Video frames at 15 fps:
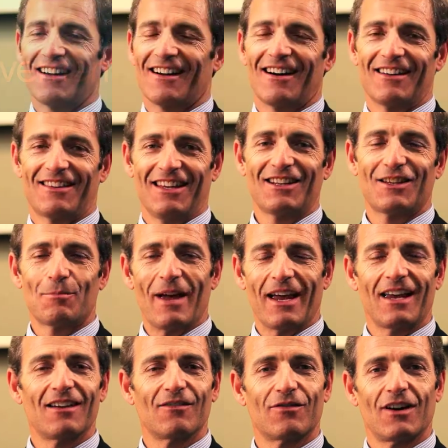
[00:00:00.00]
I think the
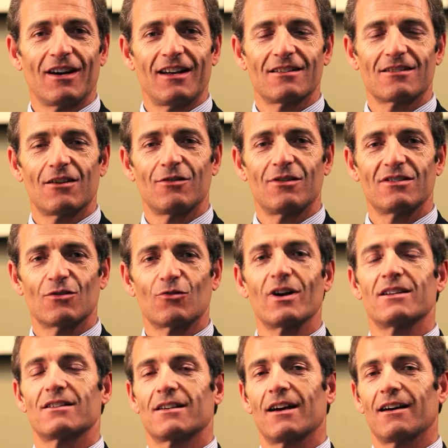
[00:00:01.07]
Banking and Finance Oath is a
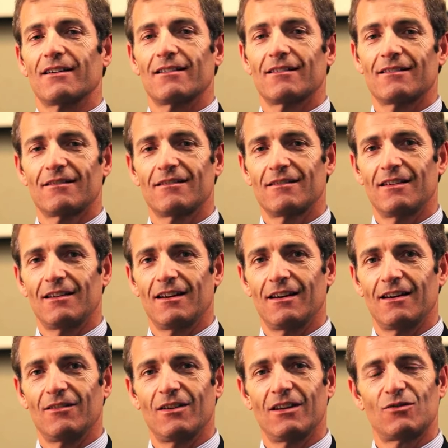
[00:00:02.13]
great start.
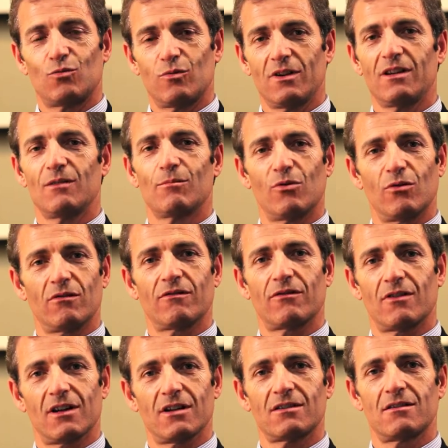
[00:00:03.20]
It's really important
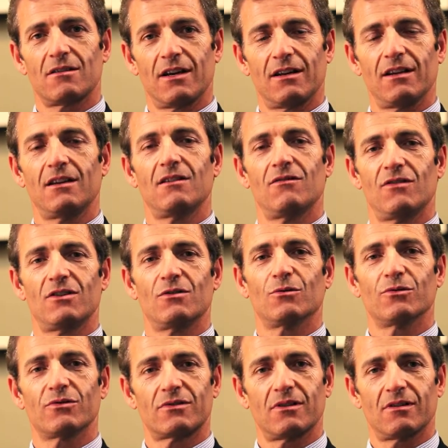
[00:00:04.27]
for us to get
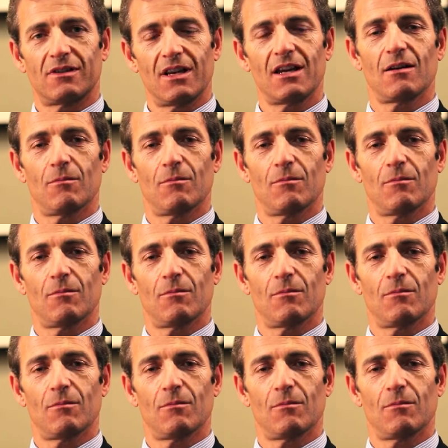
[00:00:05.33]
individuals to think